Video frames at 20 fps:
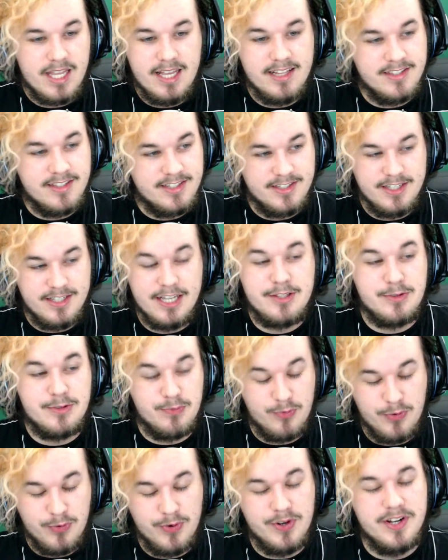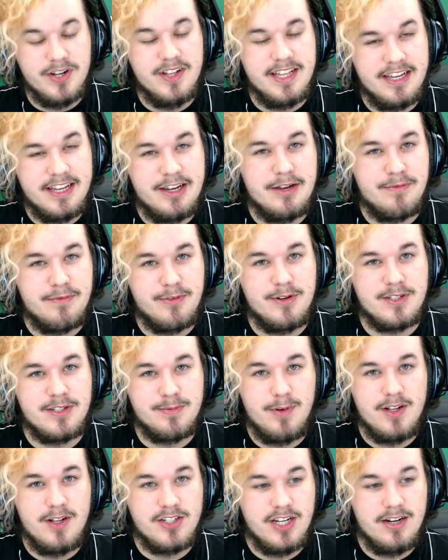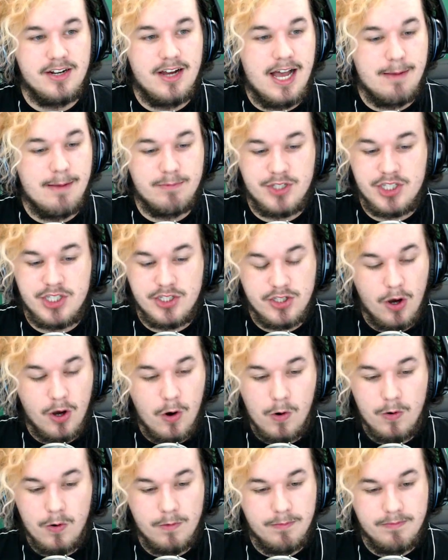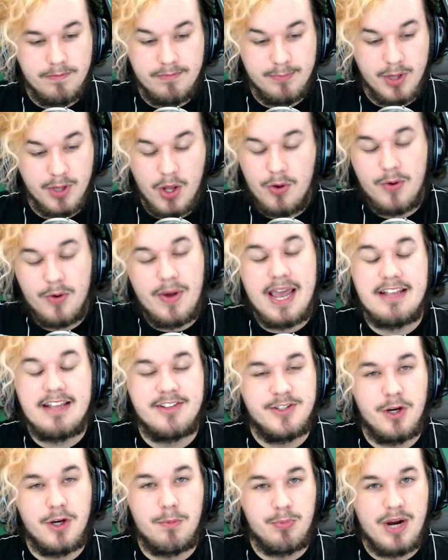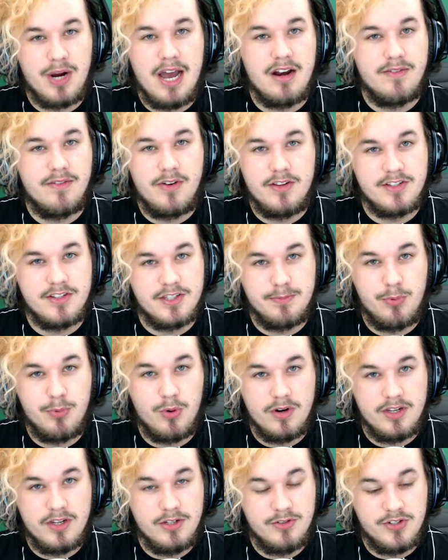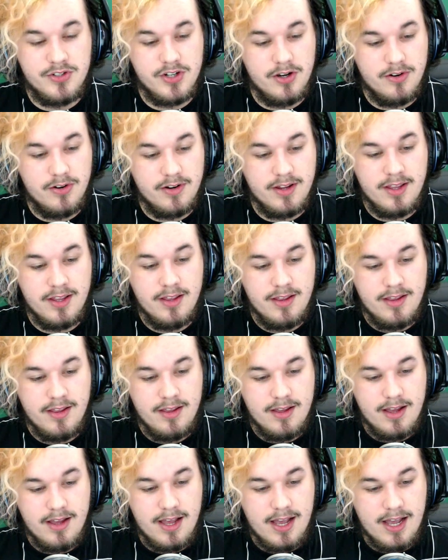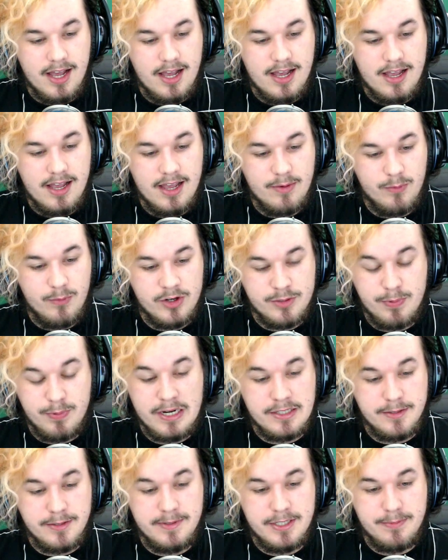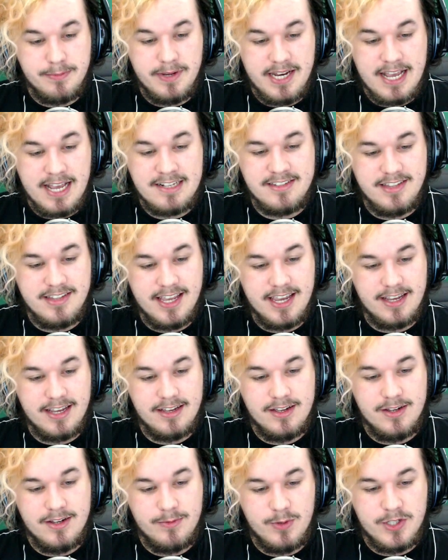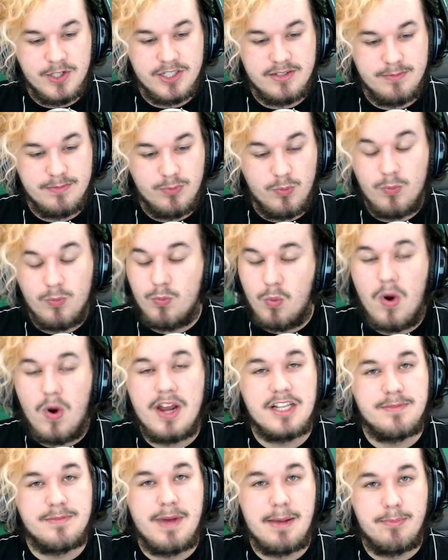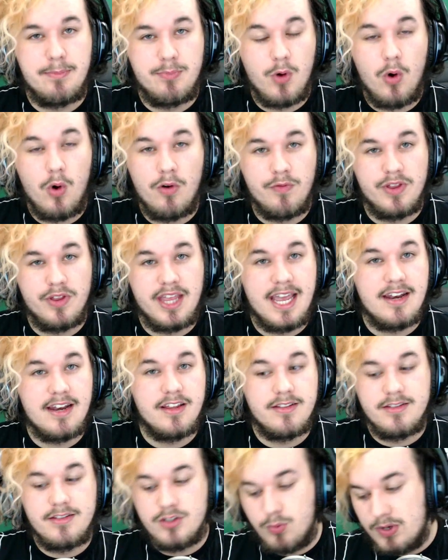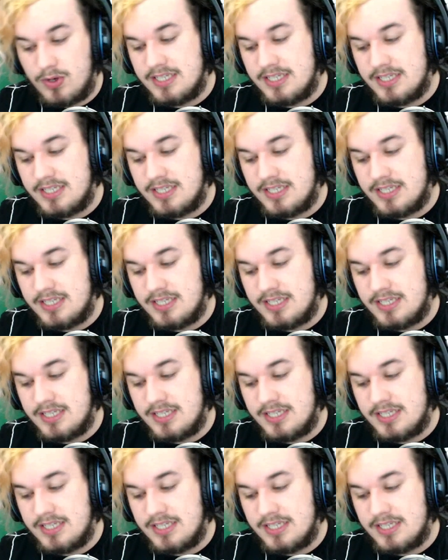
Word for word: it's it's really good for a small channel. I'm so blown away and so proud of all the support you've shown. Uh, which brings me to my next thing, which is what is my goal for the end of